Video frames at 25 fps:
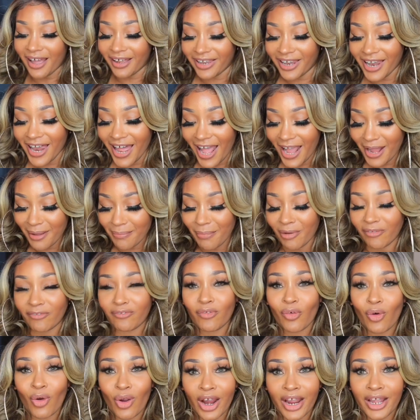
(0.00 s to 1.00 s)
like
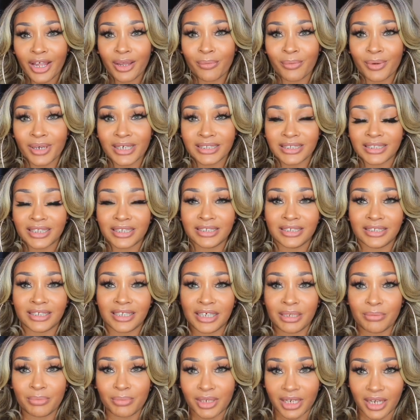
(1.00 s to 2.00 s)
before it was the
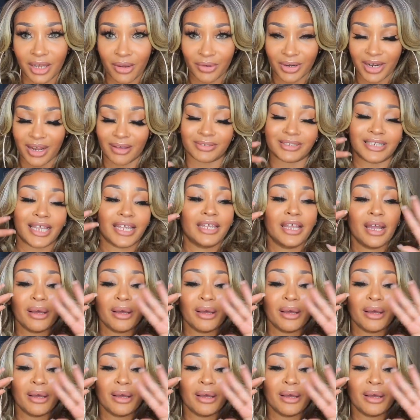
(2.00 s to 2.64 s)
deep glow and I was like,